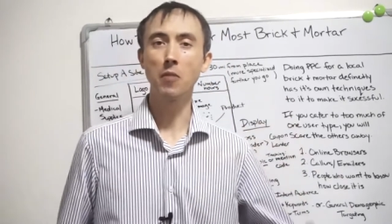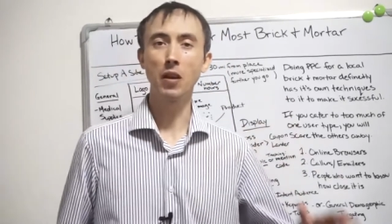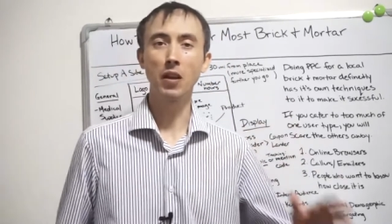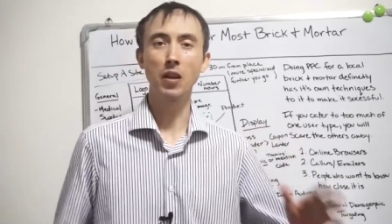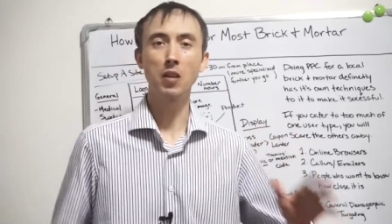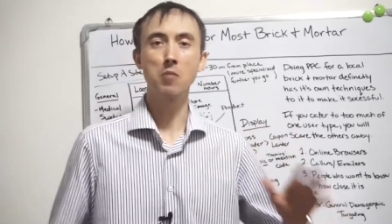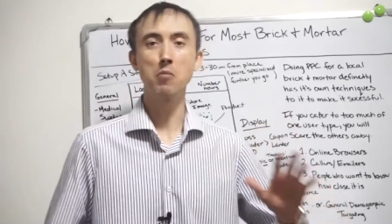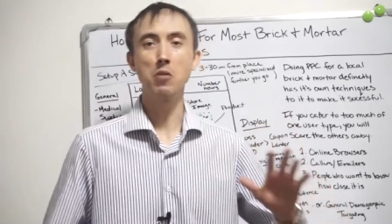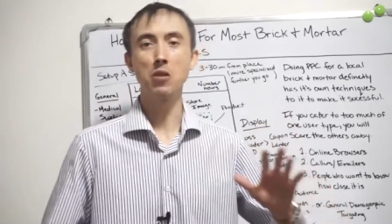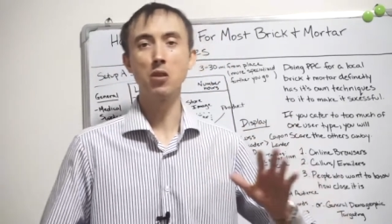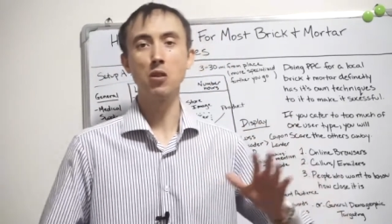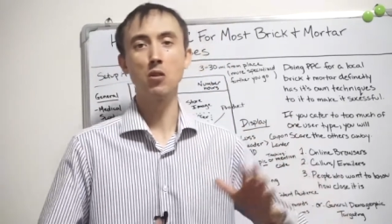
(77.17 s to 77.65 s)
that
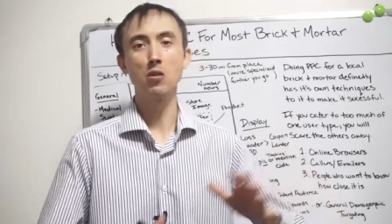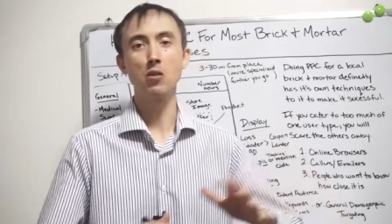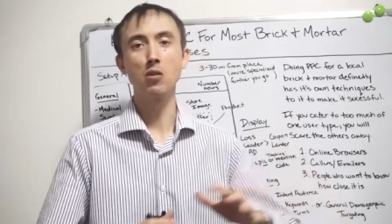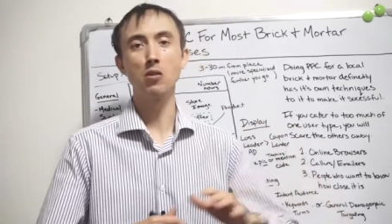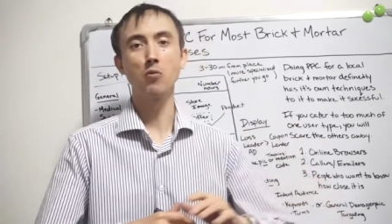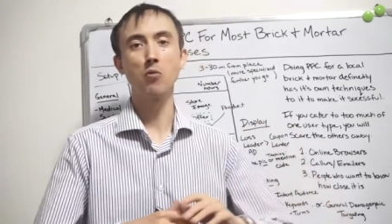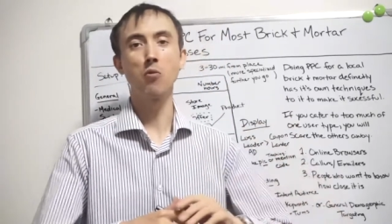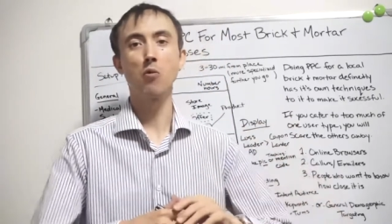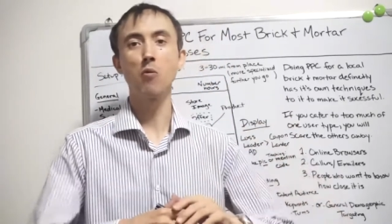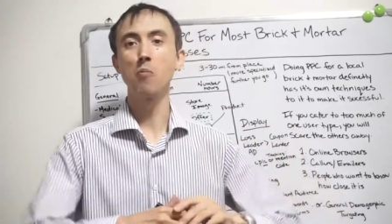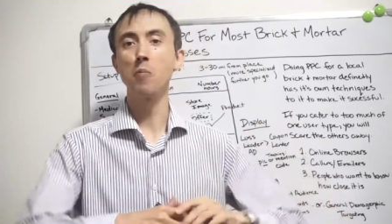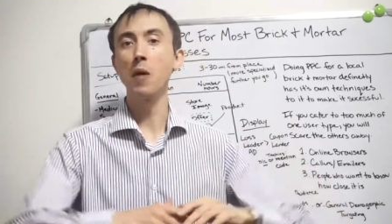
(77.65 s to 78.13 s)
can be
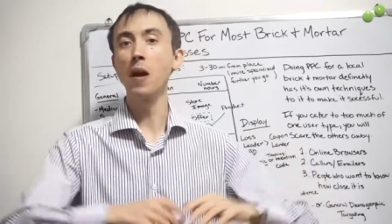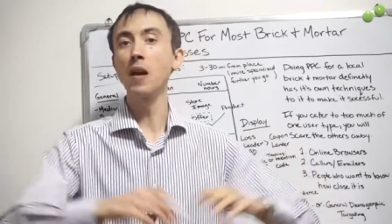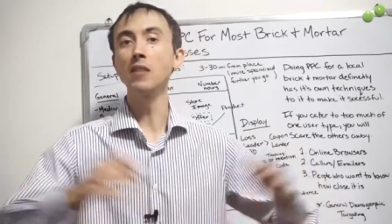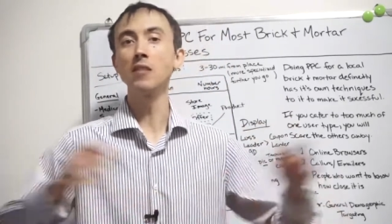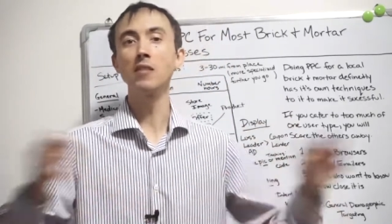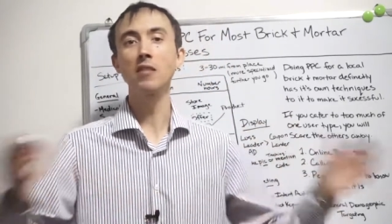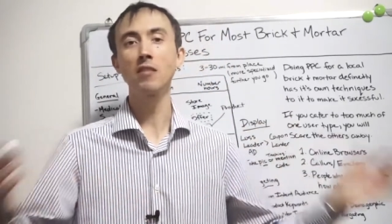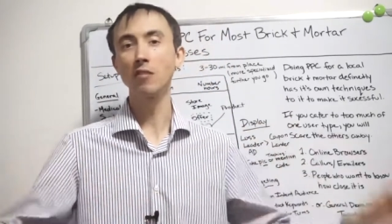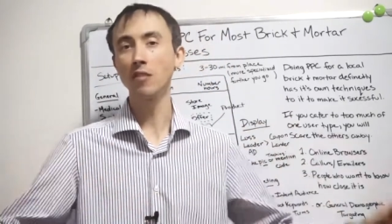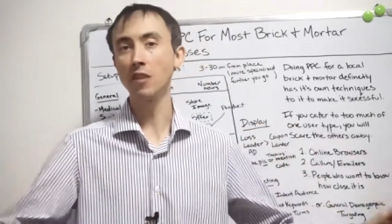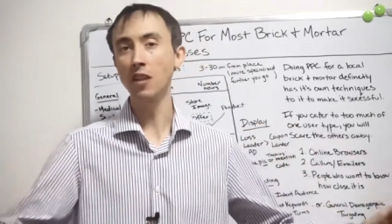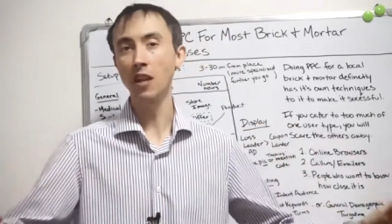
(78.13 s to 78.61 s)
used for
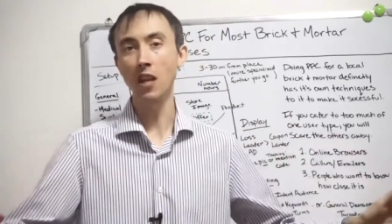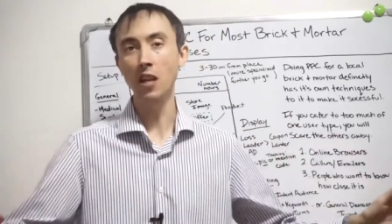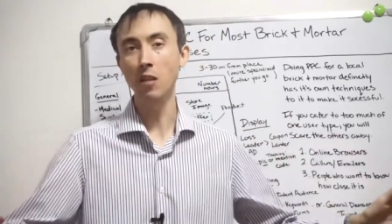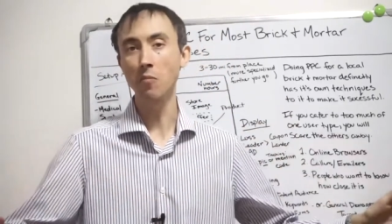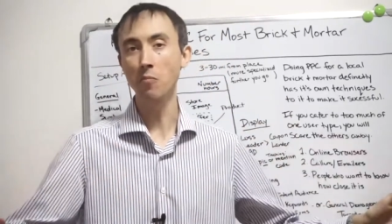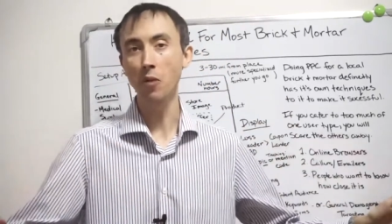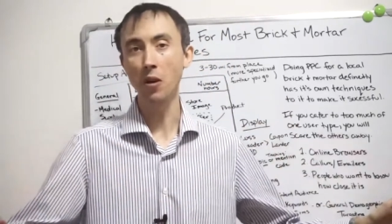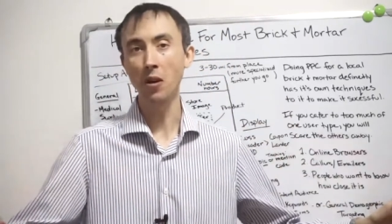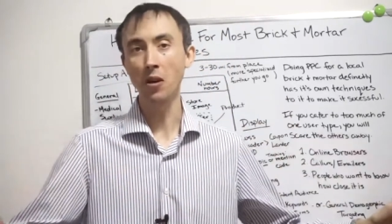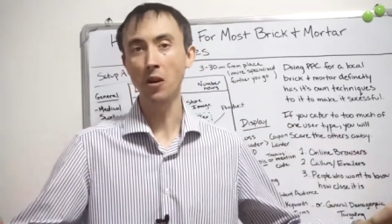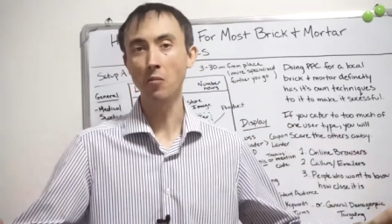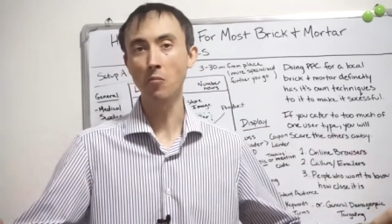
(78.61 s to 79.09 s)
basically any
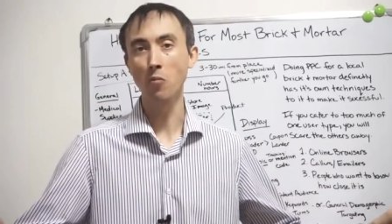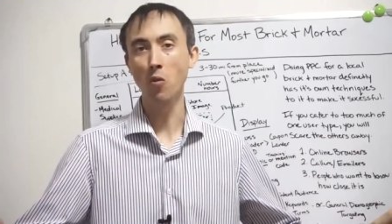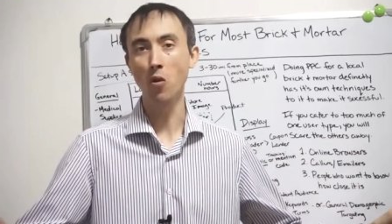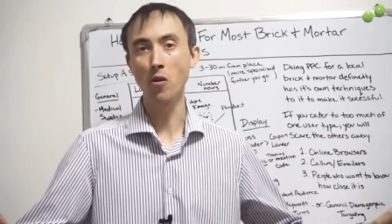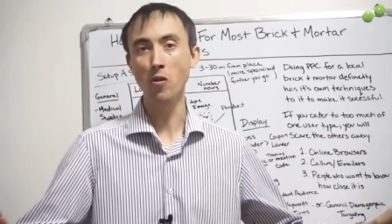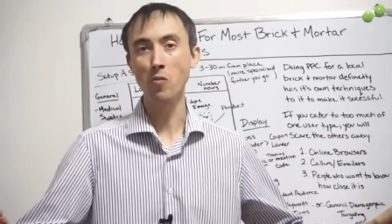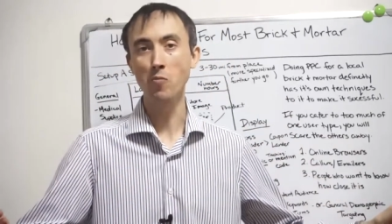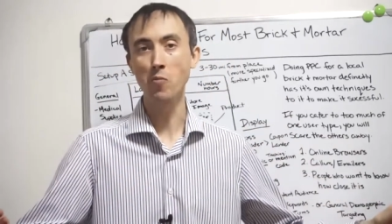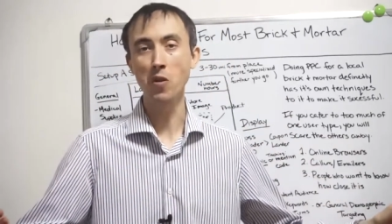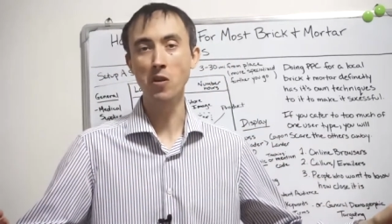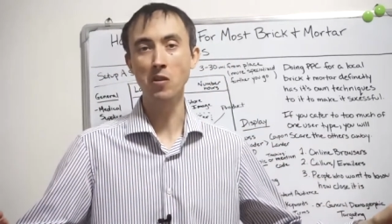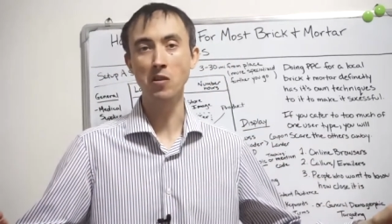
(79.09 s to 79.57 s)
brick and
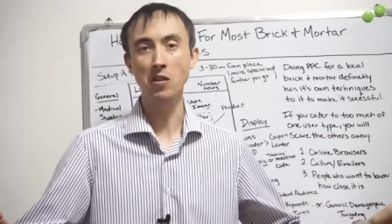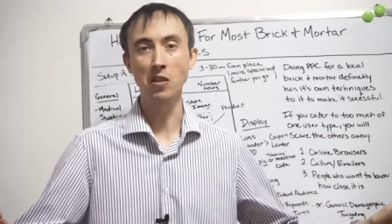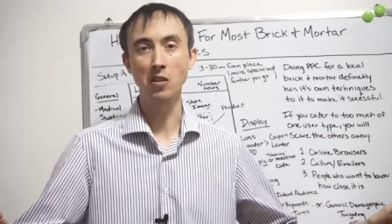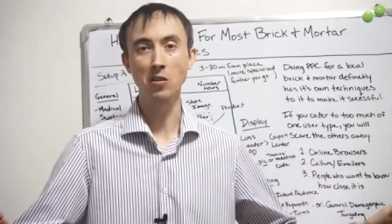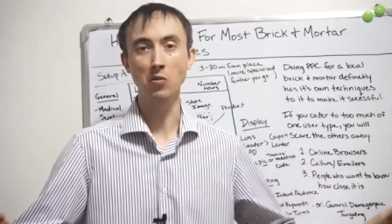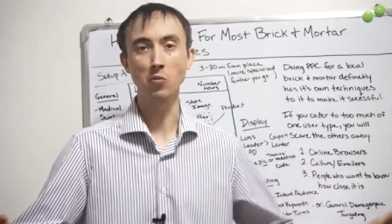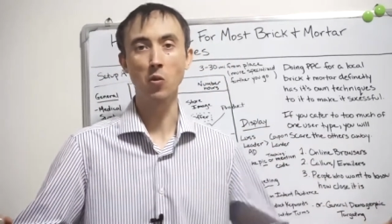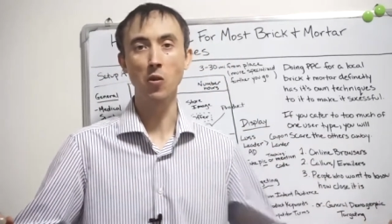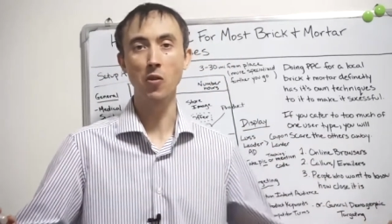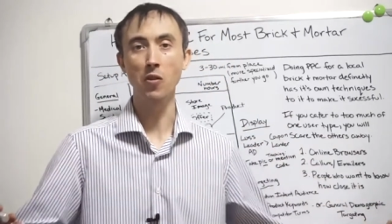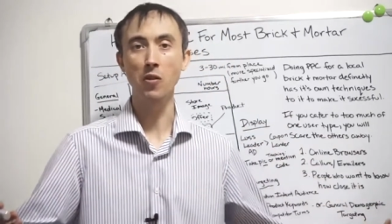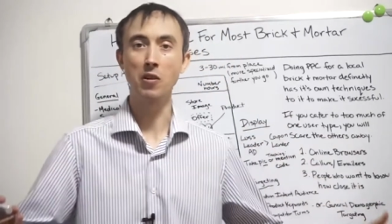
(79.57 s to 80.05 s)
mortar
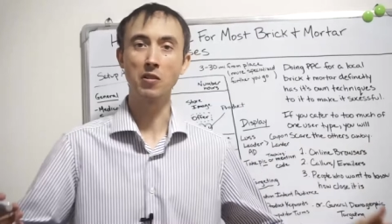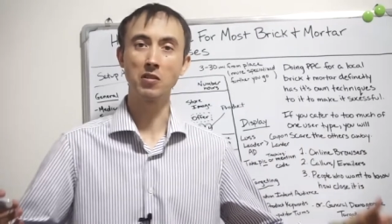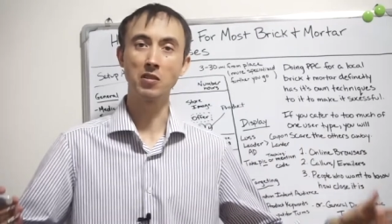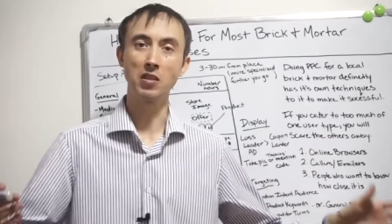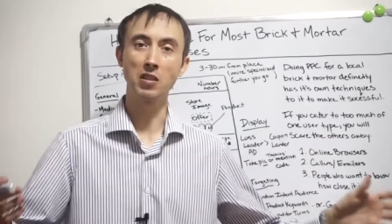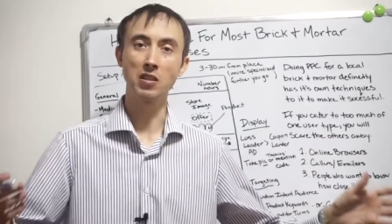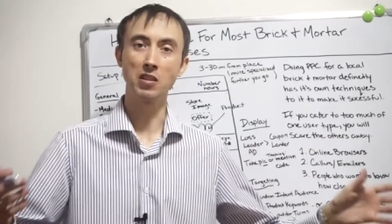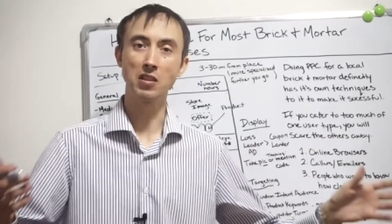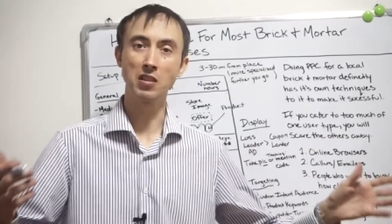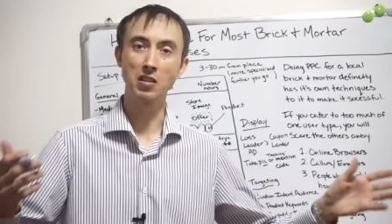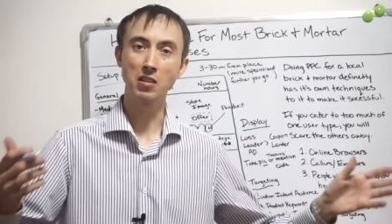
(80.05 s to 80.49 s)
business, whether it's